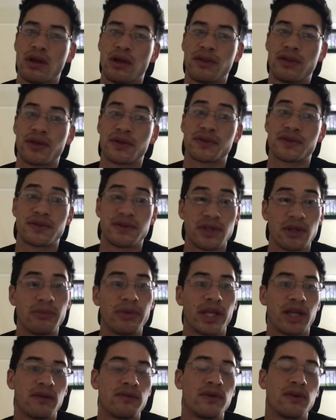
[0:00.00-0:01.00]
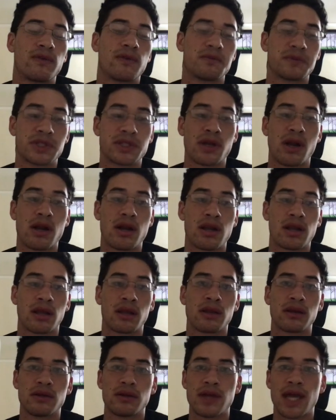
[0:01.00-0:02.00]
they'll still benefit from starting
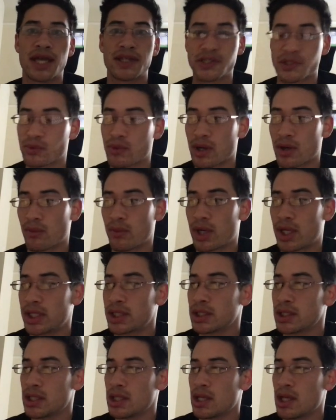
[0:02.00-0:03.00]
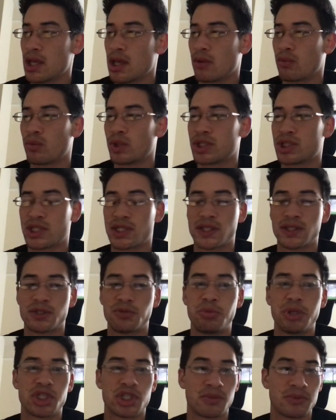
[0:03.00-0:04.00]
at square one, which is
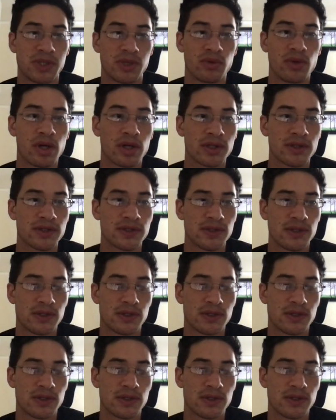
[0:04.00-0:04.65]
bishops and rooks.